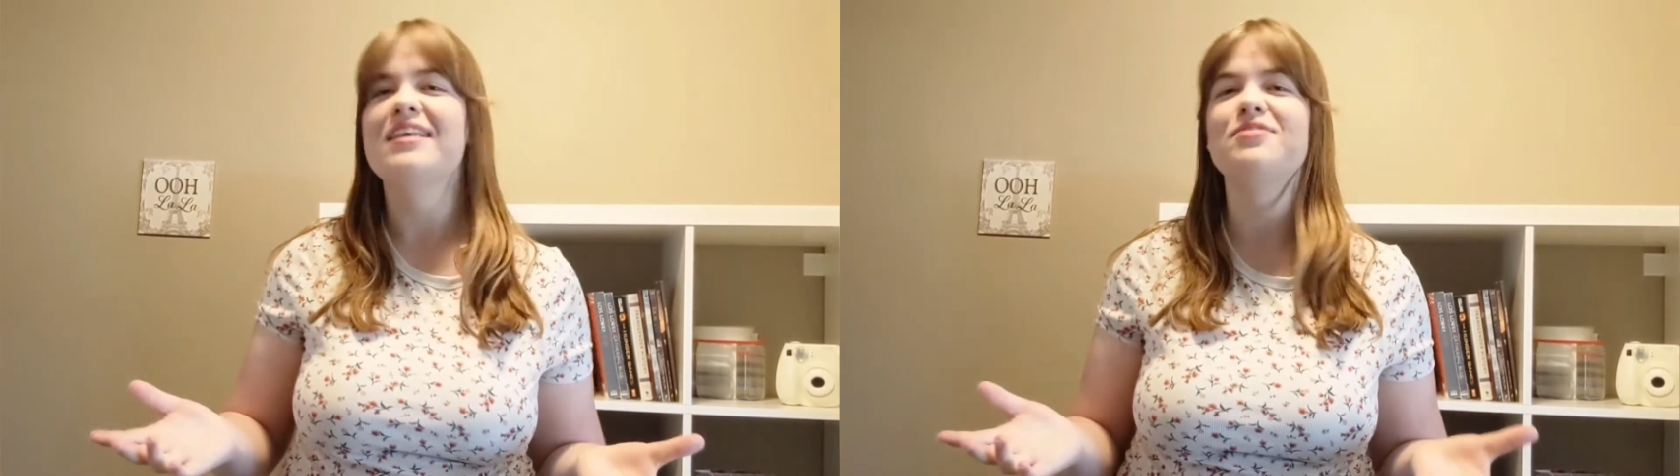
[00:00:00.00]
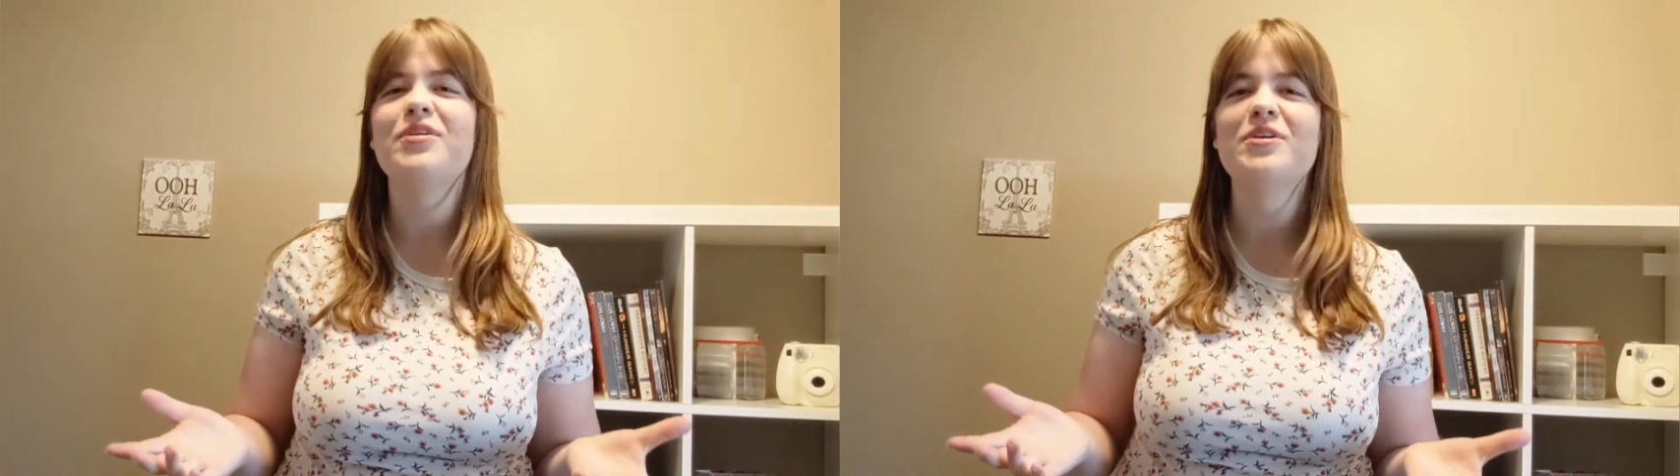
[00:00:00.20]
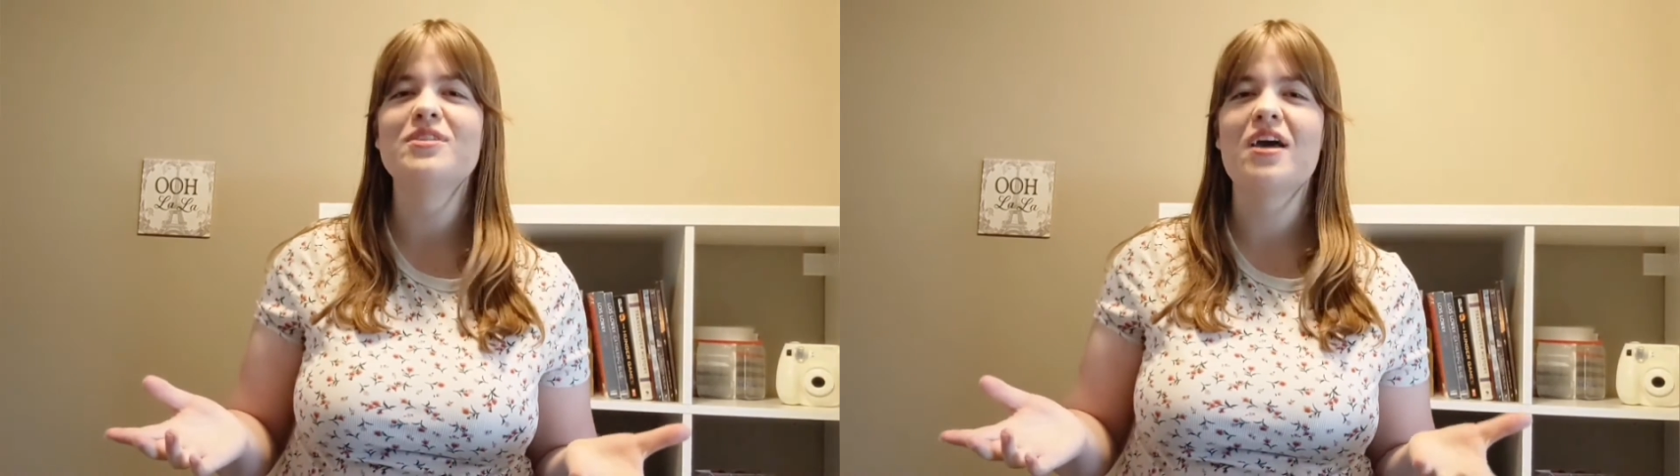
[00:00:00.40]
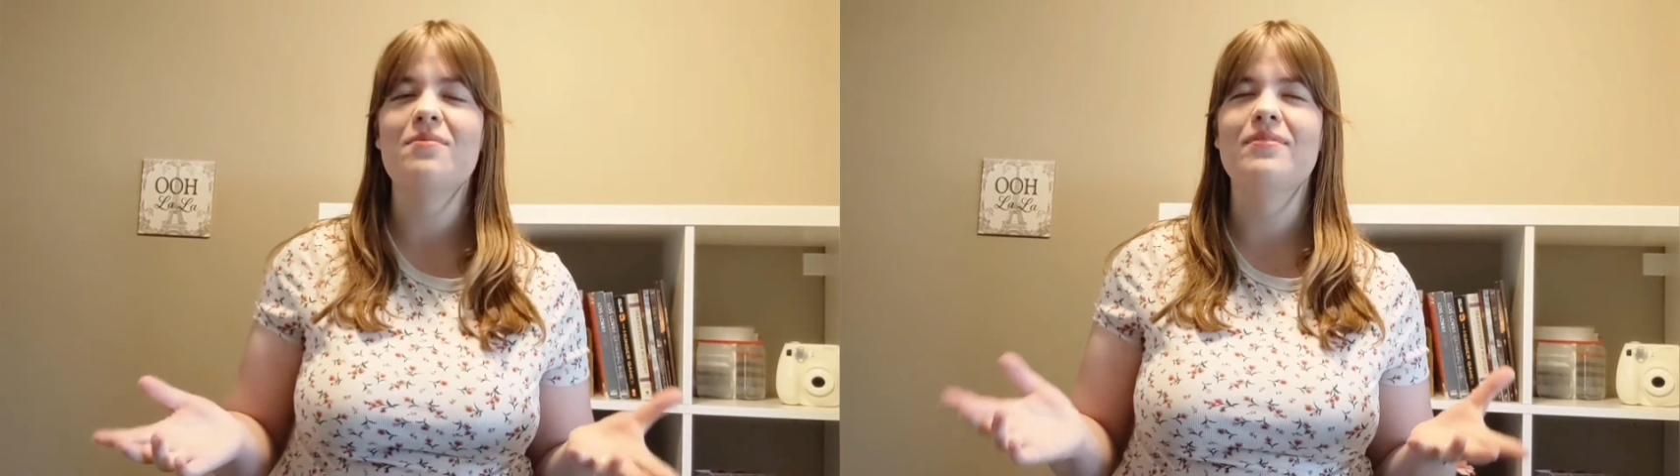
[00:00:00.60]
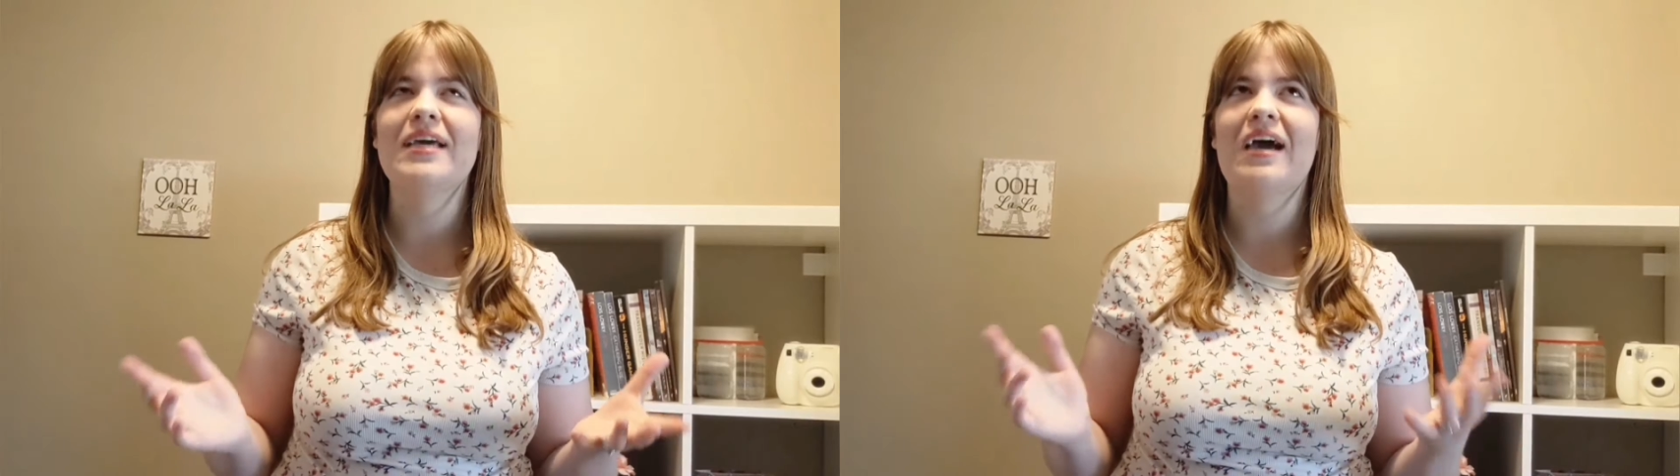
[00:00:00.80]
This video is
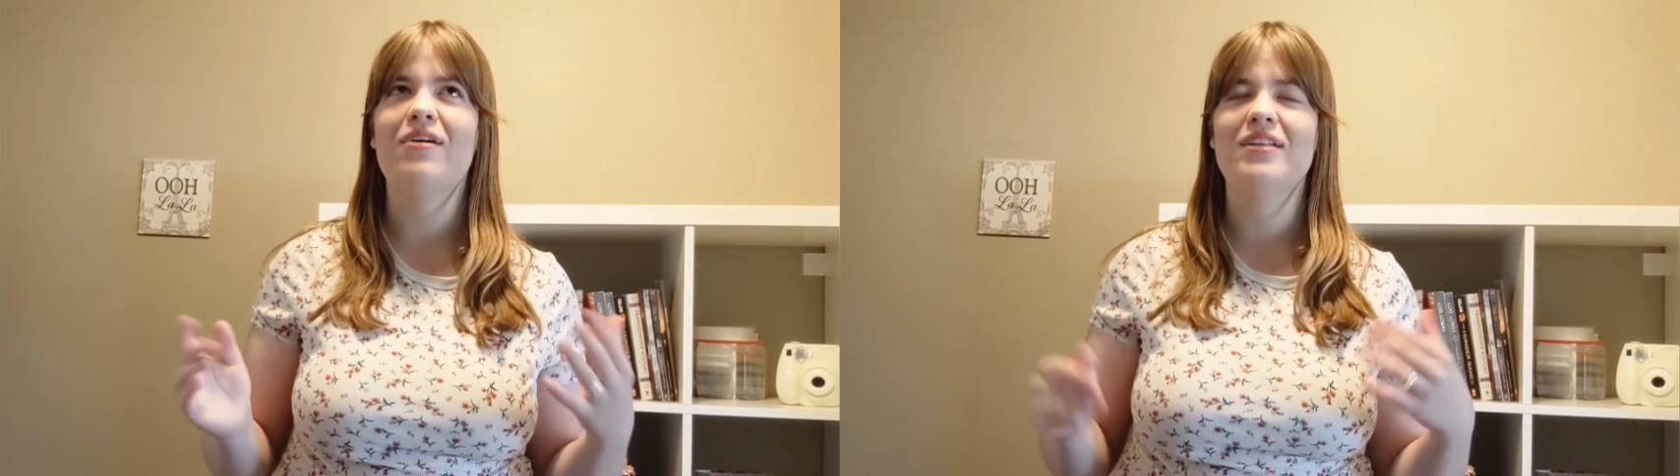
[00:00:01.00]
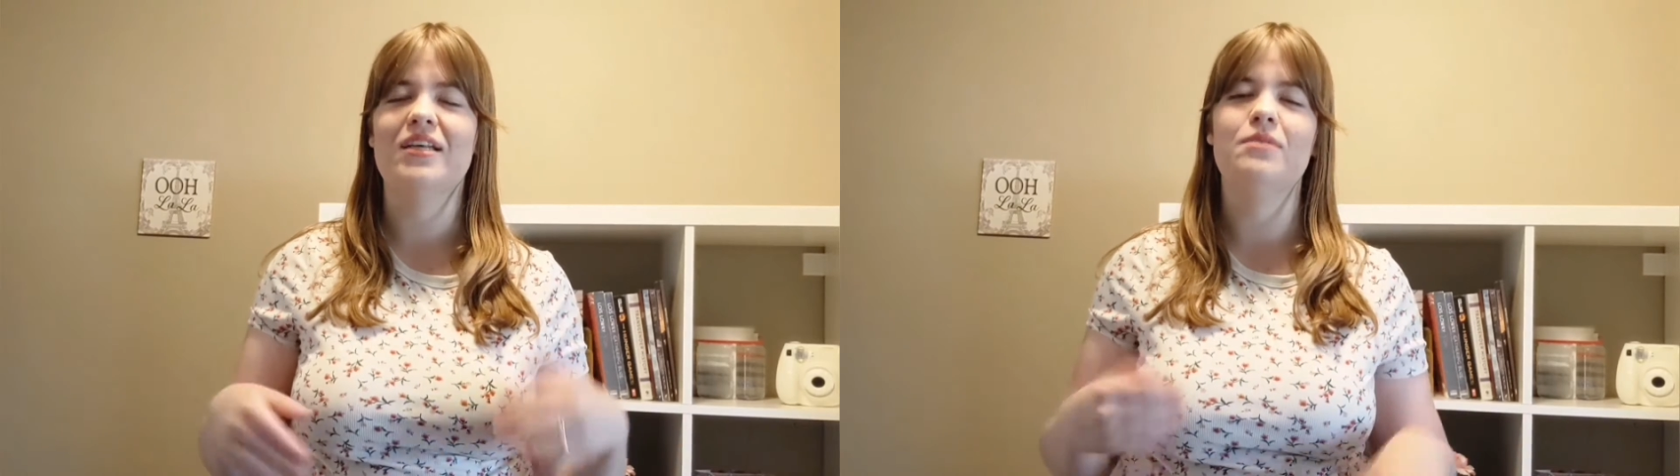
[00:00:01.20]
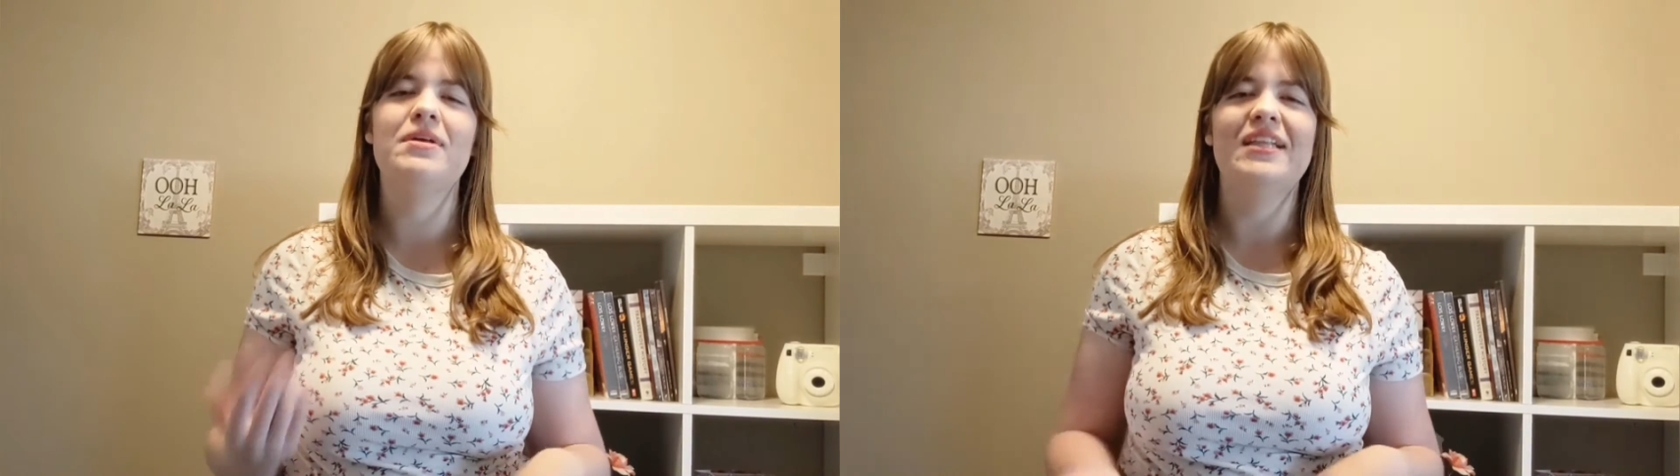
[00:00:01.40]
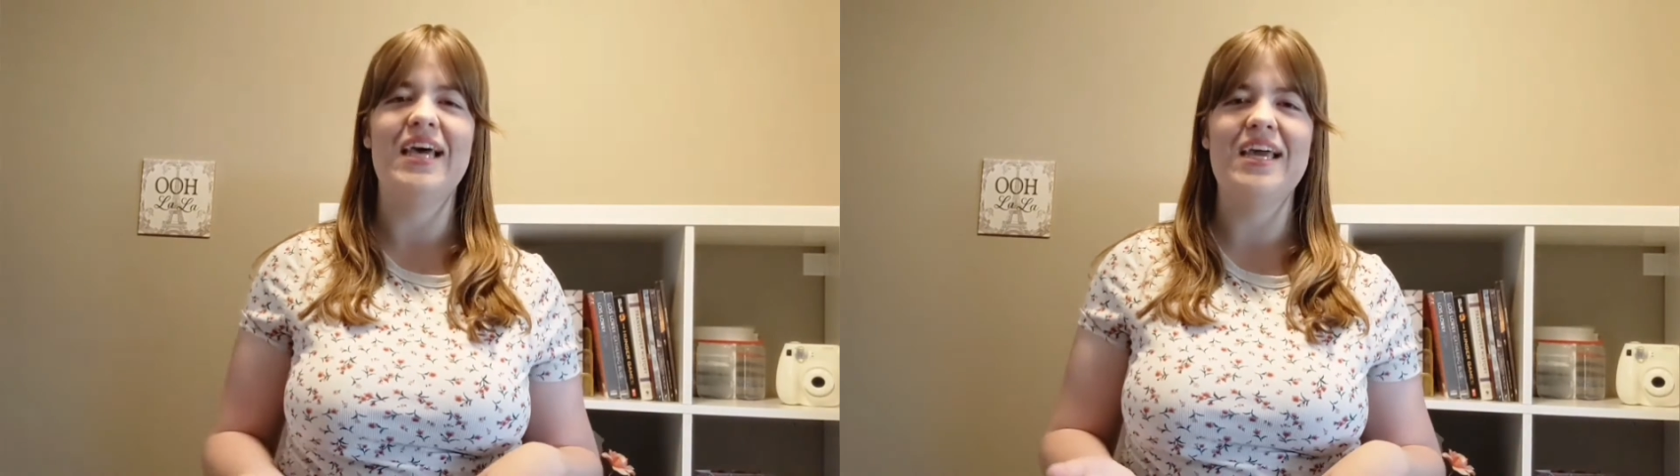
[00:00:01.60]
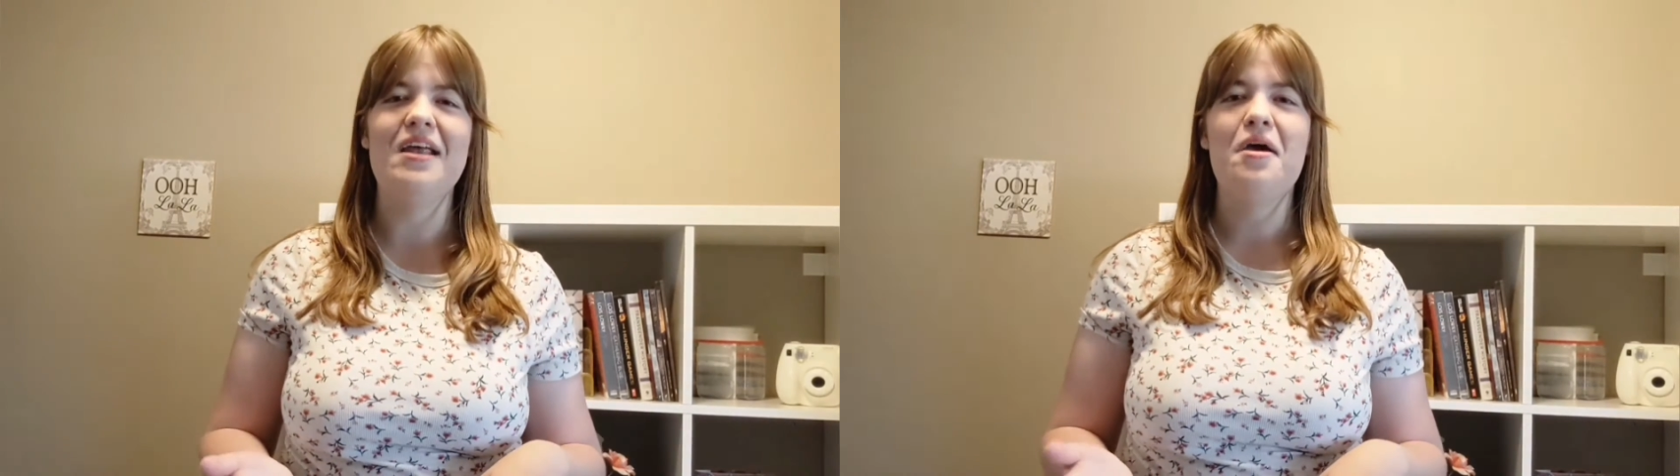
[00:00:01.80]
coming out a little bit
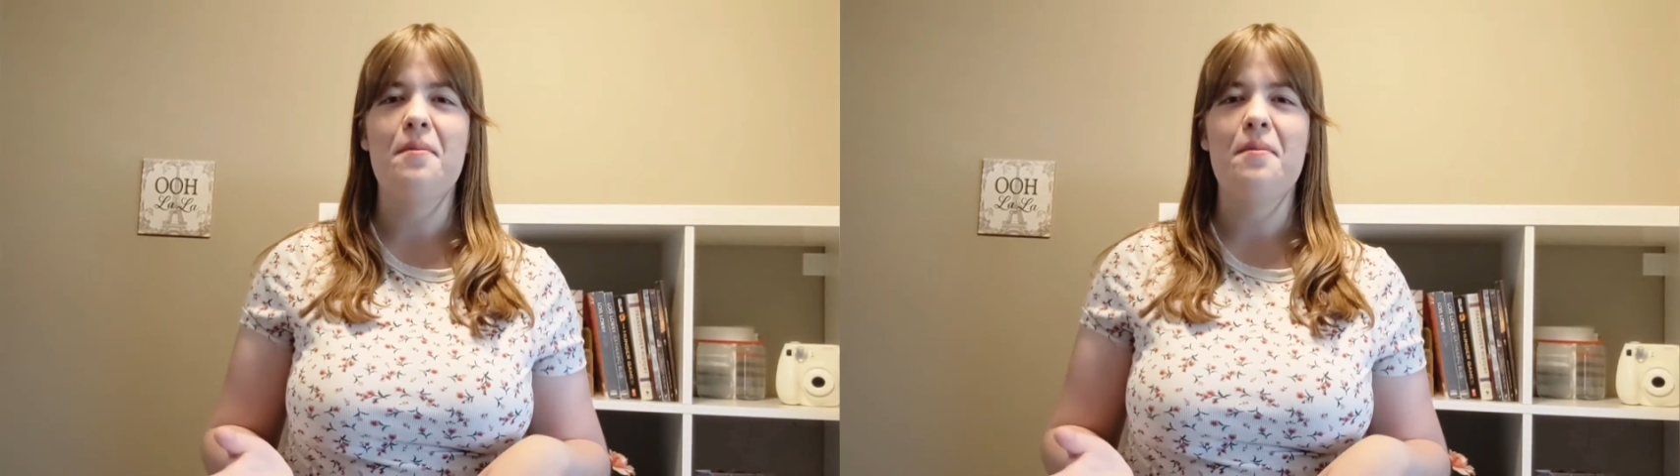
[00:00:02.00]
late,